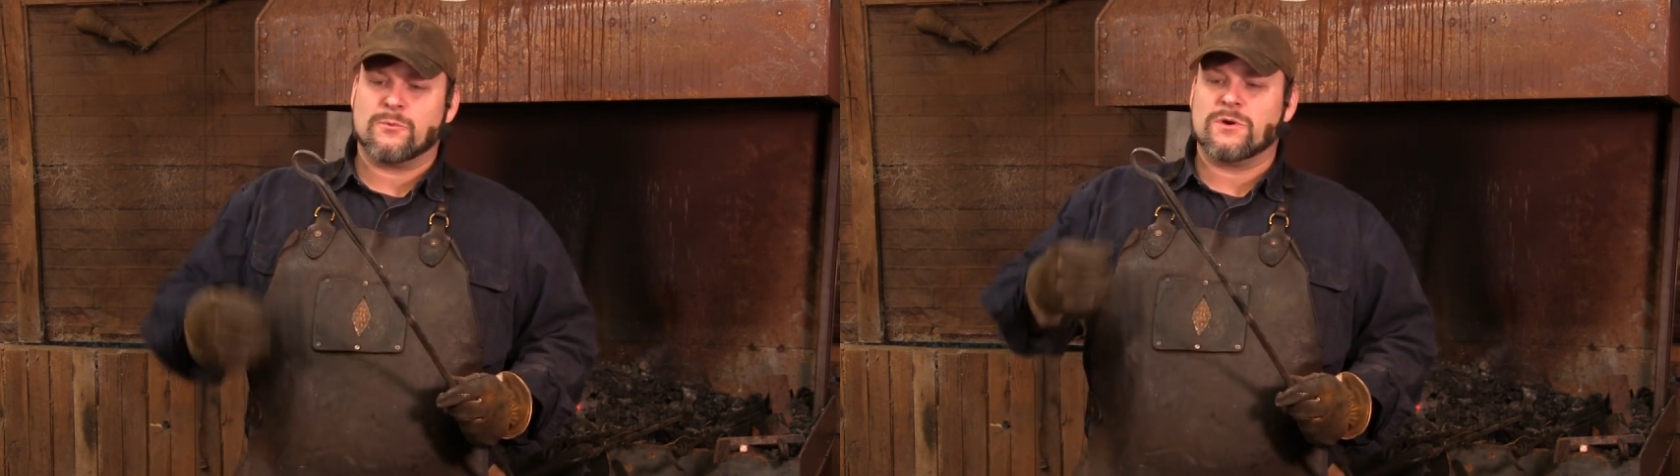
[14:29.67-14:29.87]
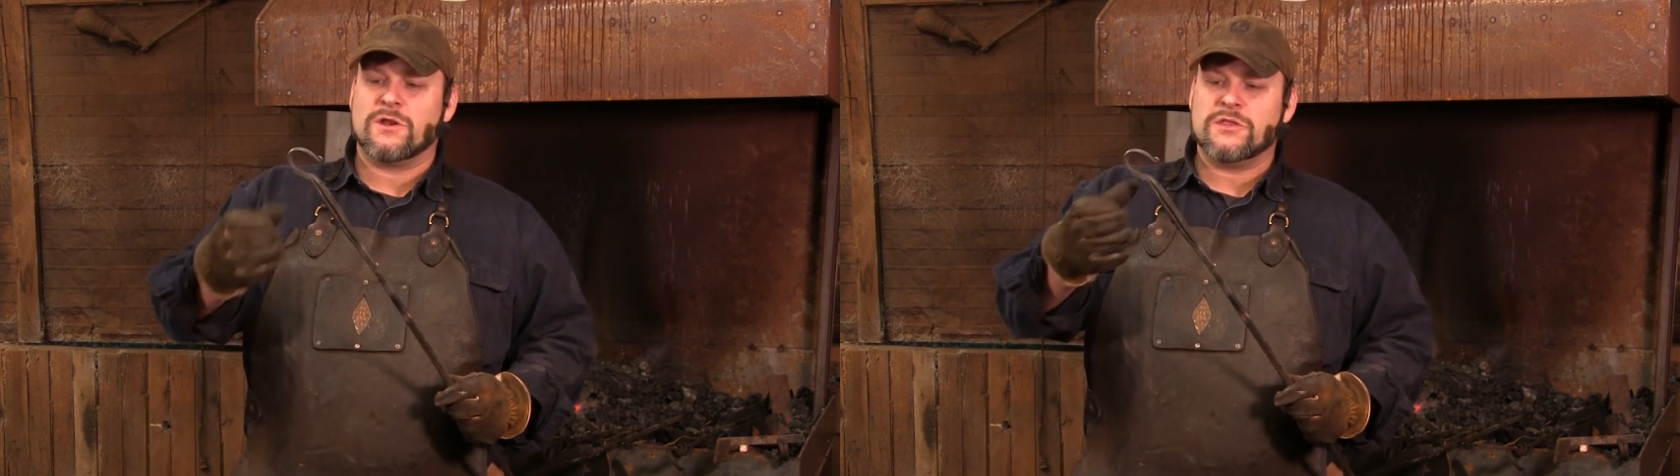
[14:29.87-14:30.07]

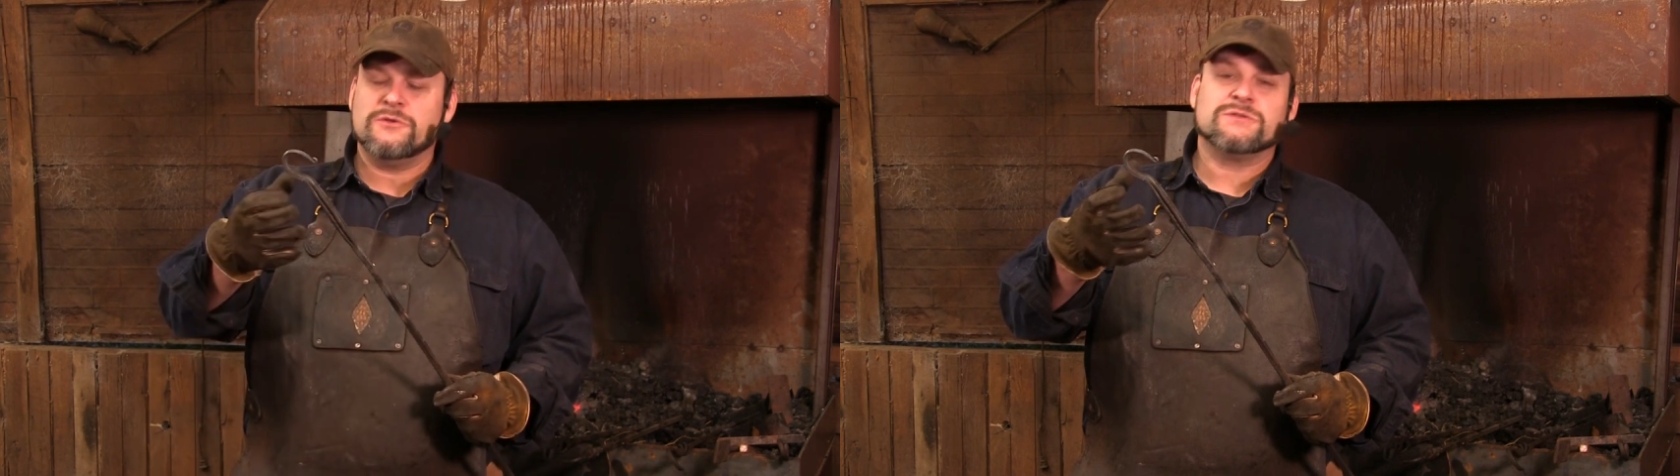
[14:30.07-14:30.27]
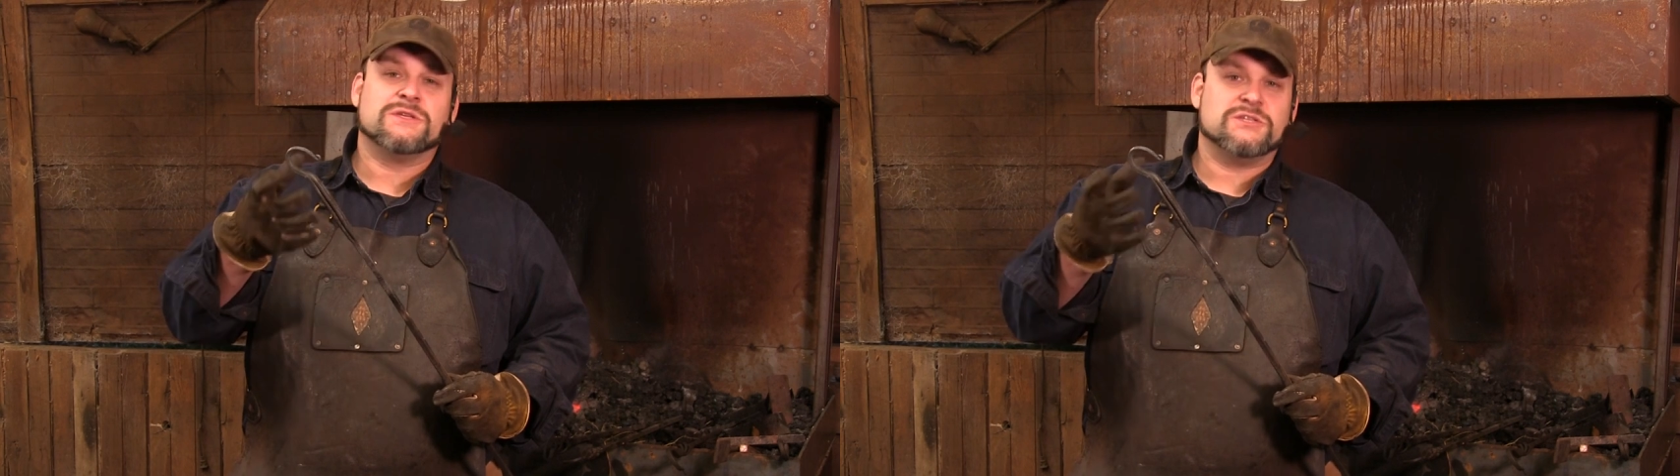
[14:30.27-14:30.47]
We're going to
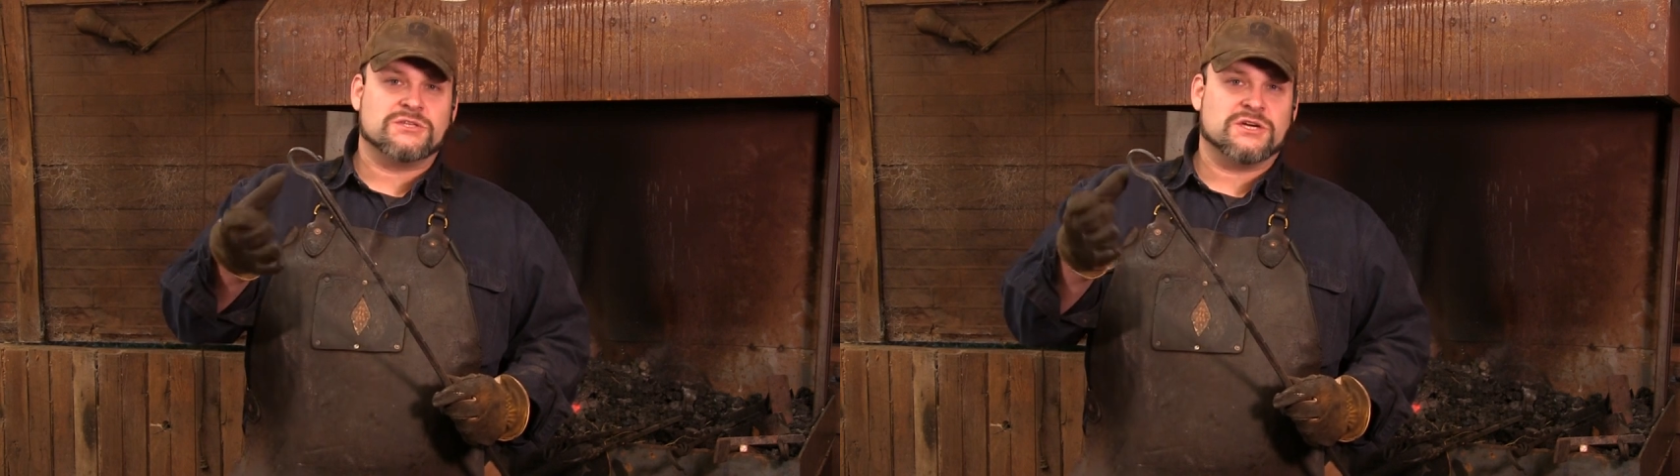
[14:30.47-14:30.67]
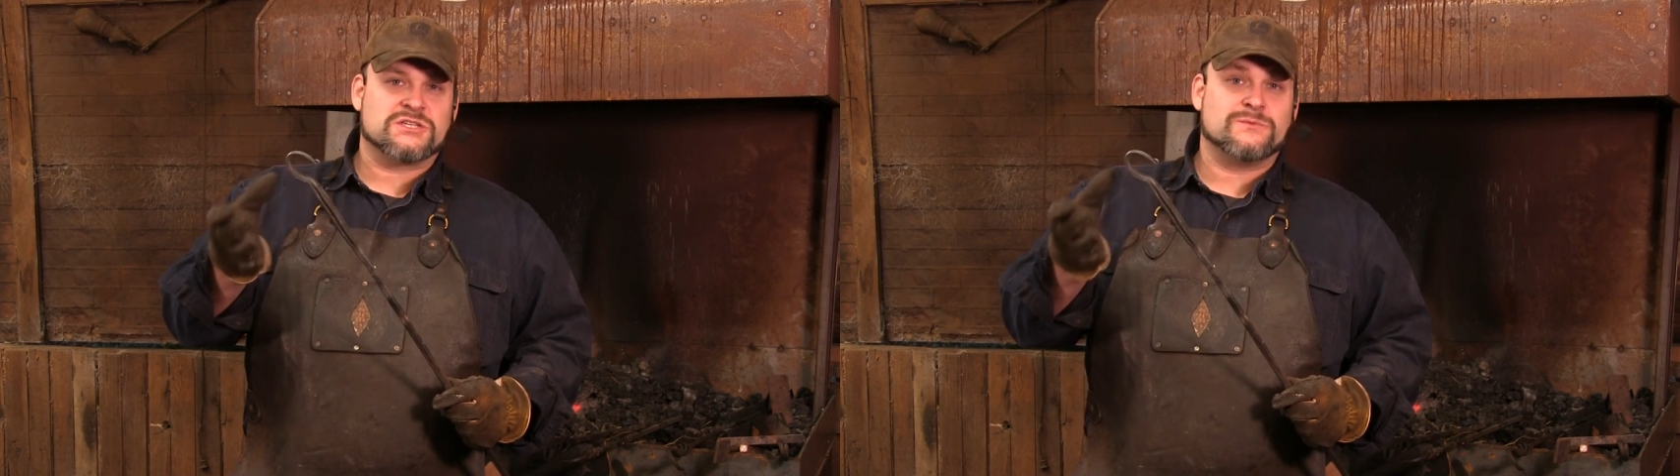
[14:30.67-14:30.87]
use an
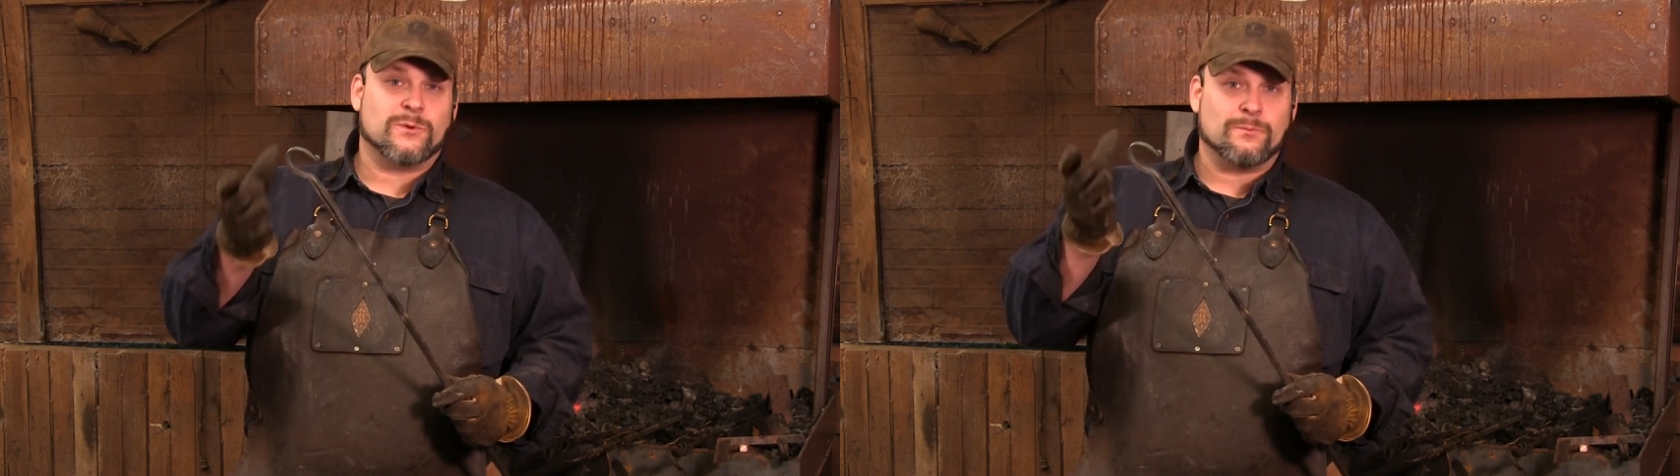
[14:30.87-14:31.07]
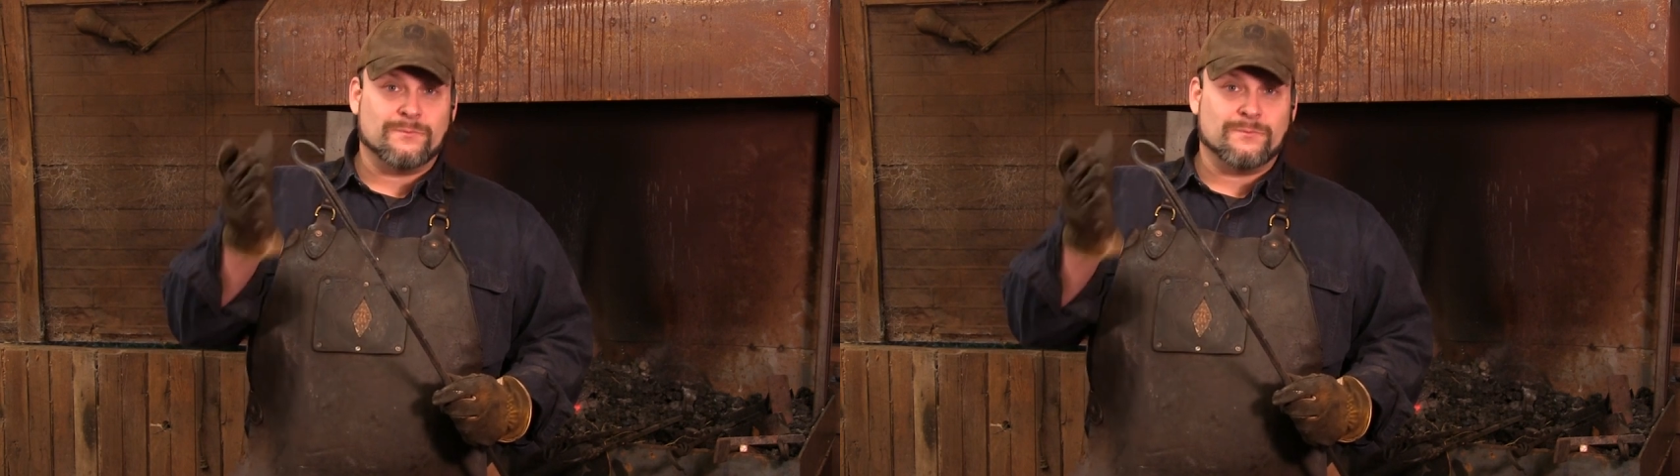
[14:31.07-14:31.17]
adjustable